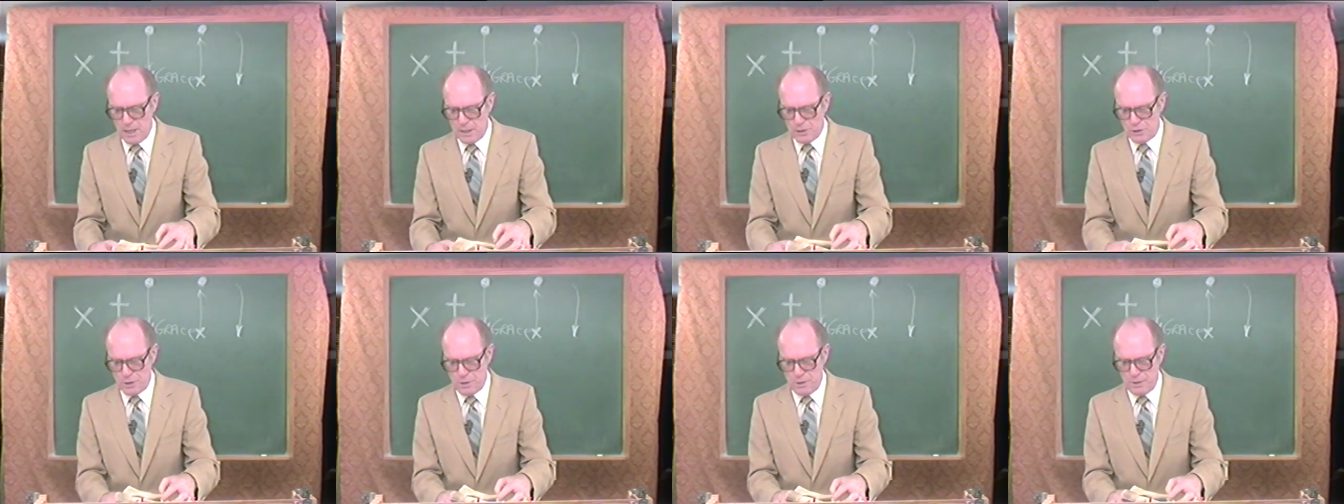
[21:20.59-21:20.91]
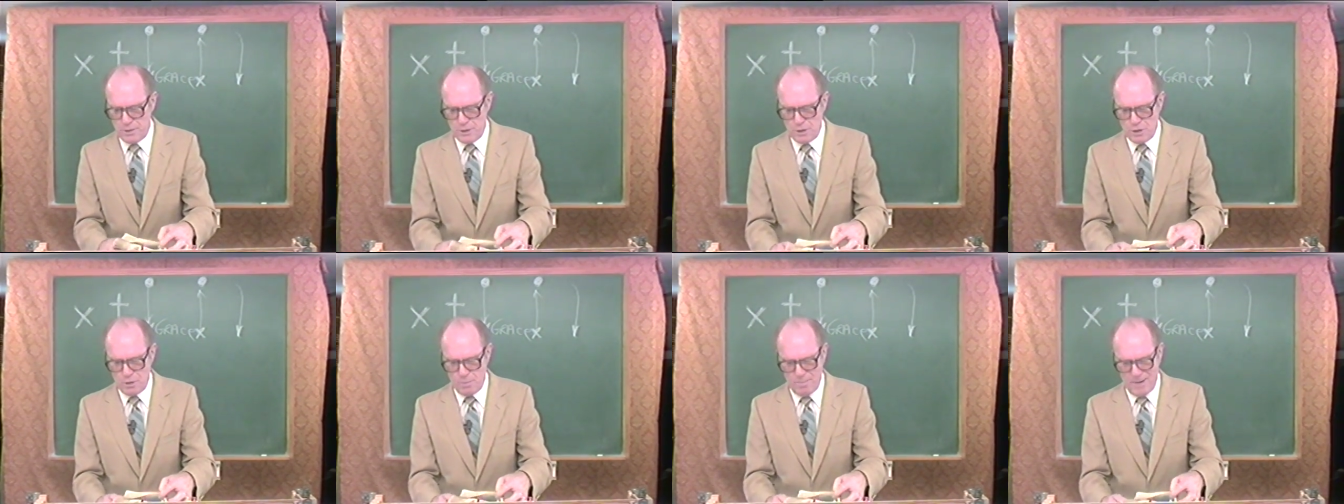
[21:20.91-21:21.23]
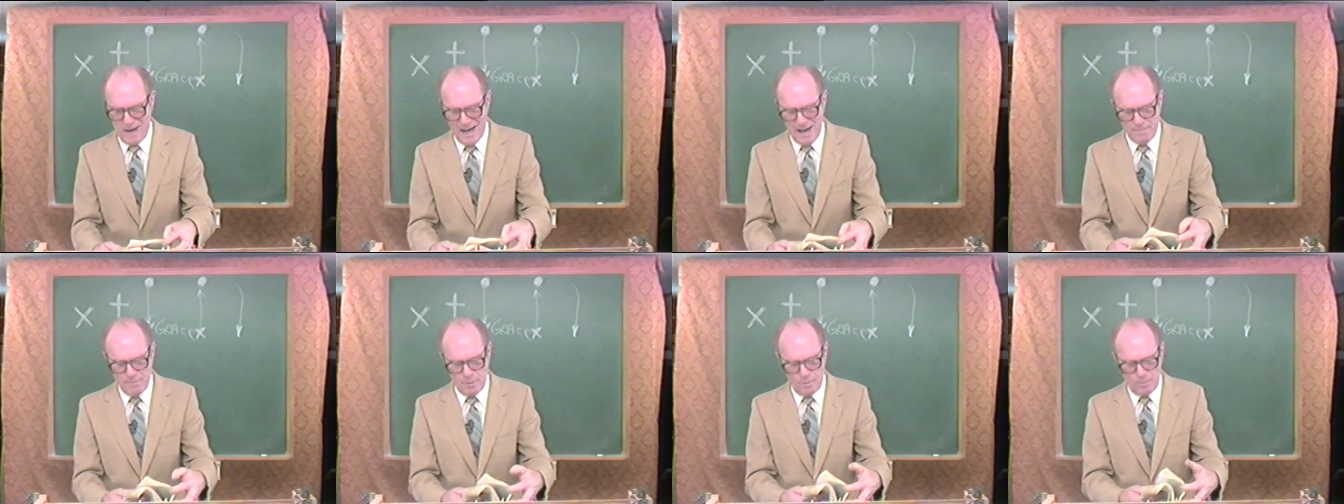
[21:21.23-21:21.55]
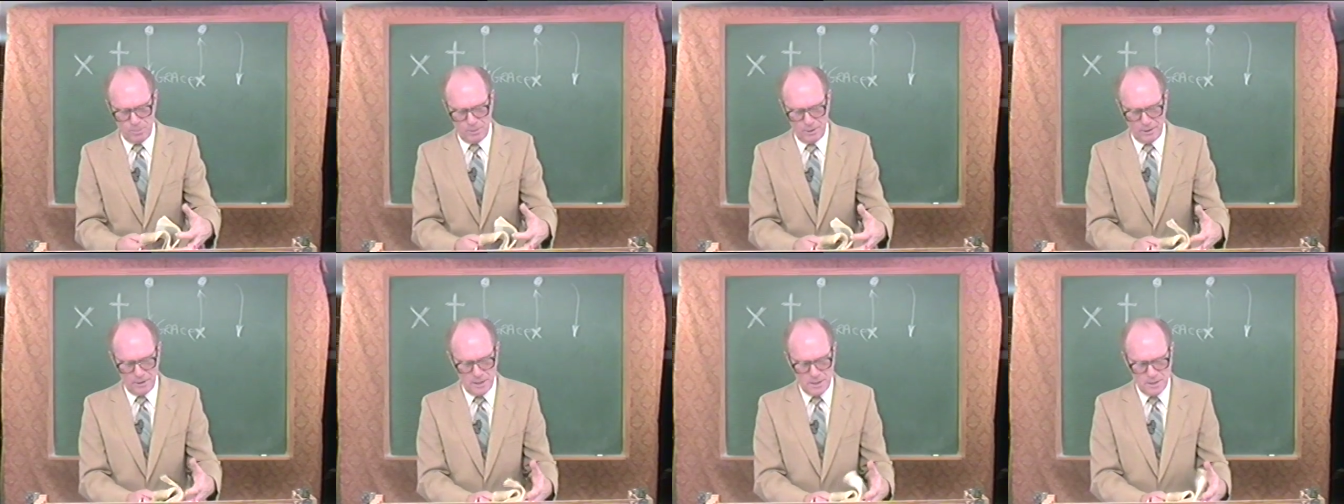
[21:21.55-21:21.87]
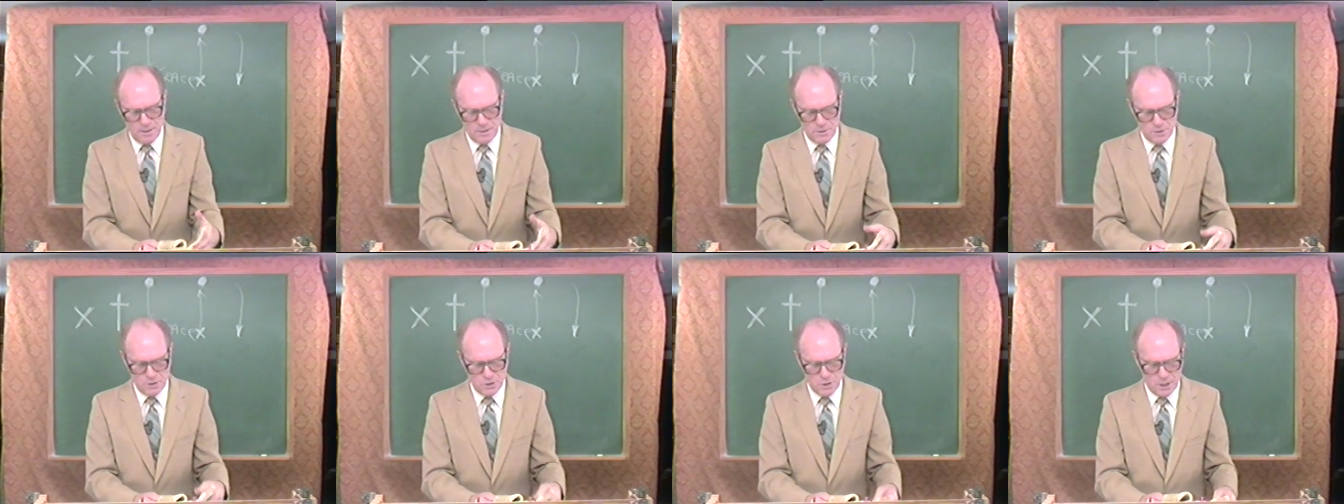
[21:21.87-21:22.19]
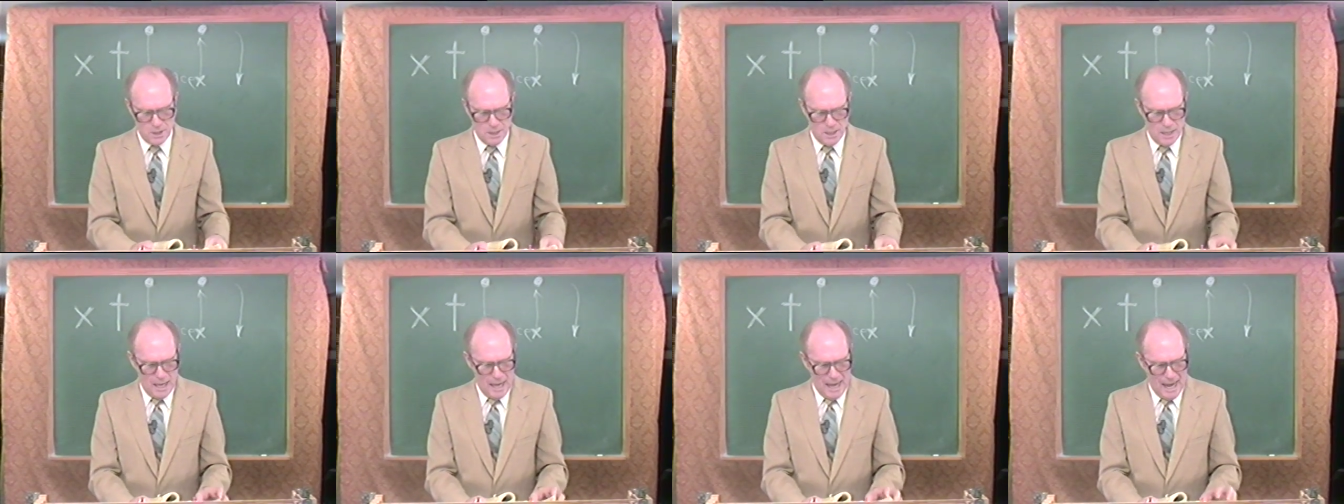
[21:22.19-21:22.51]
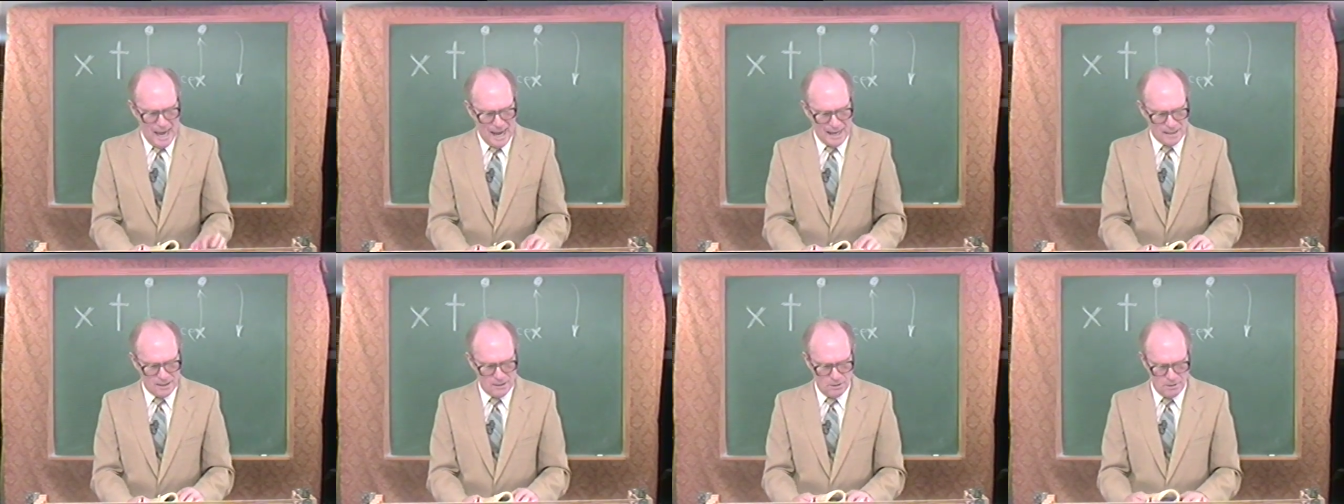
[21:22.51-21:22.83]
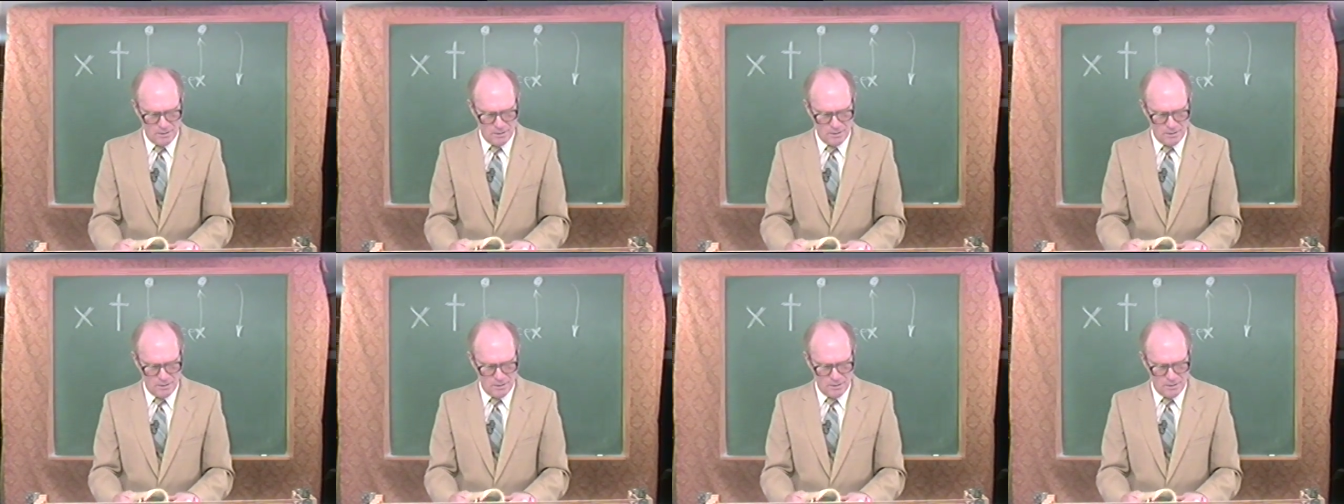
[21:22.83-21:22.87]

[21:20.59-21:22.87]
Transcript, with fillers: Turn in your Bible, please, and